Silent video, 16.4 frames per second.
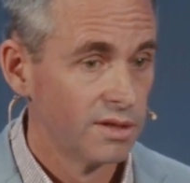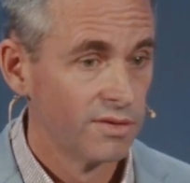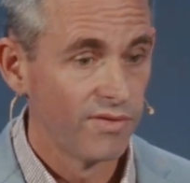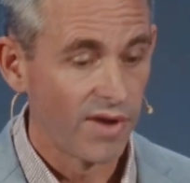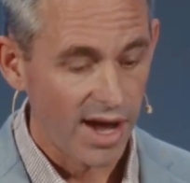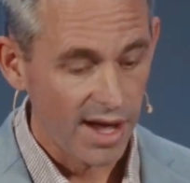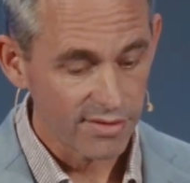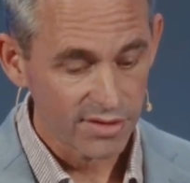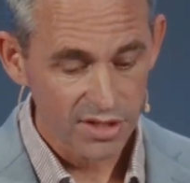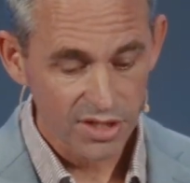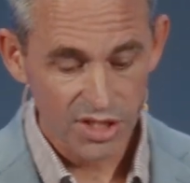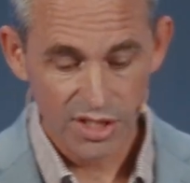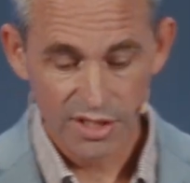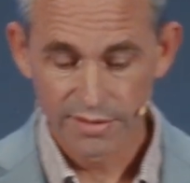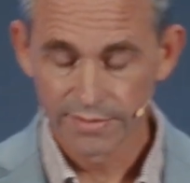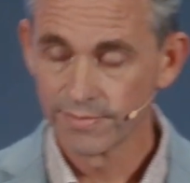For
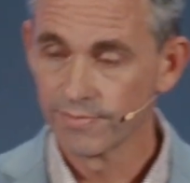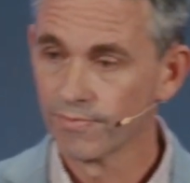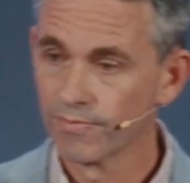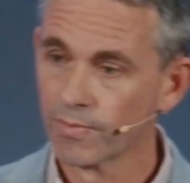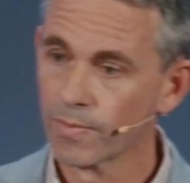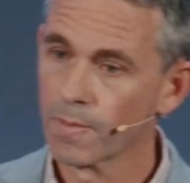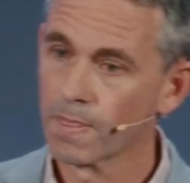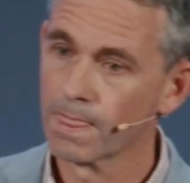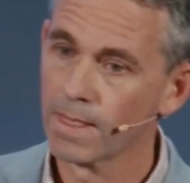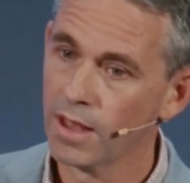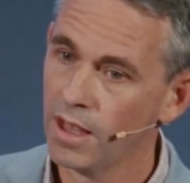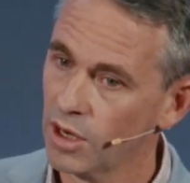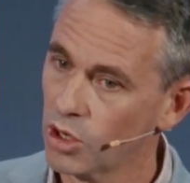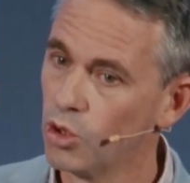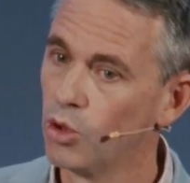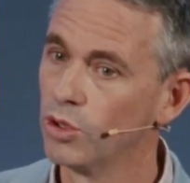others,
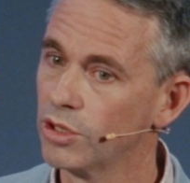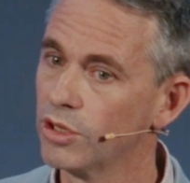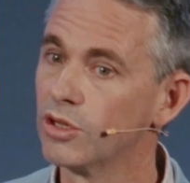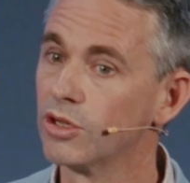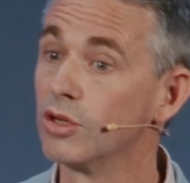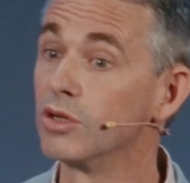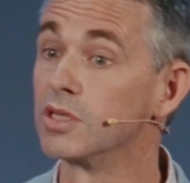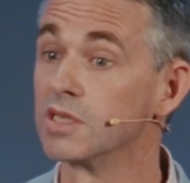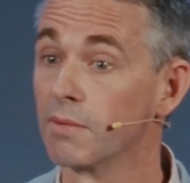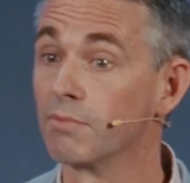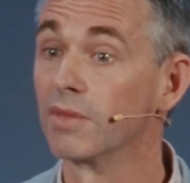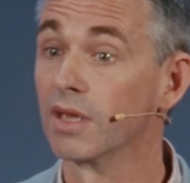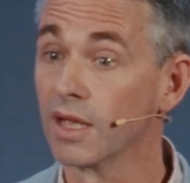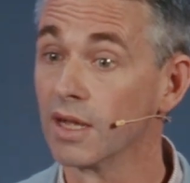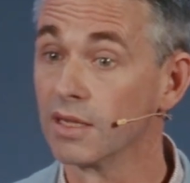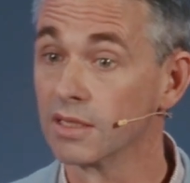He'll call you to do
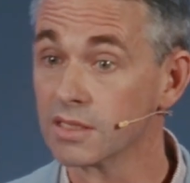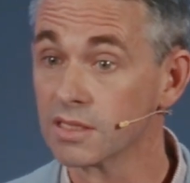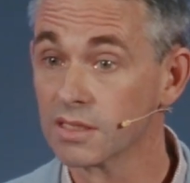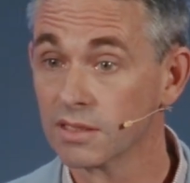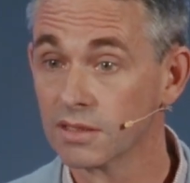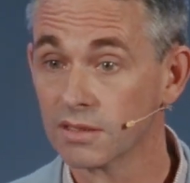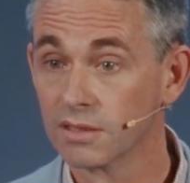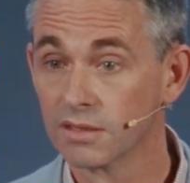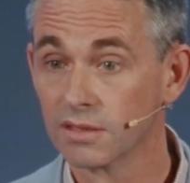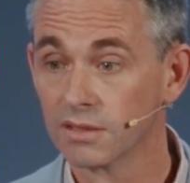something else.